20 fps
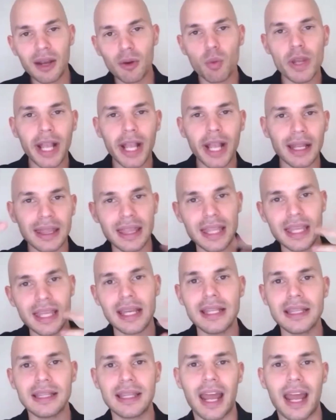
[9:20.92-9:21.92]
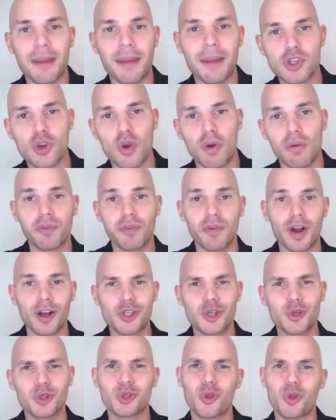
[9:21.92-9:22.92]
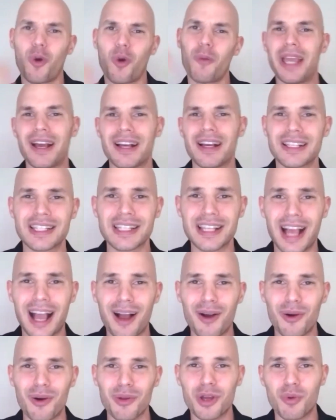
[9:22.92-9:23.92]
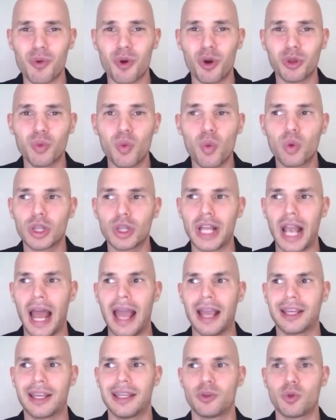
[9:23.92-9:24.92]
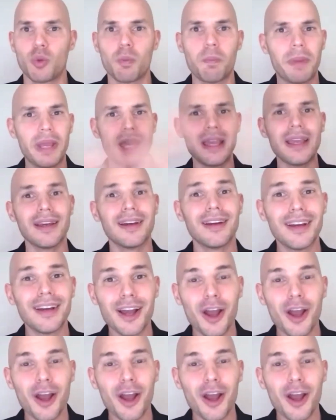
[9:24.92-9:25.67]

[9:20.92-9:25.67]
we can think in terms of utopias, how the world would like it to be,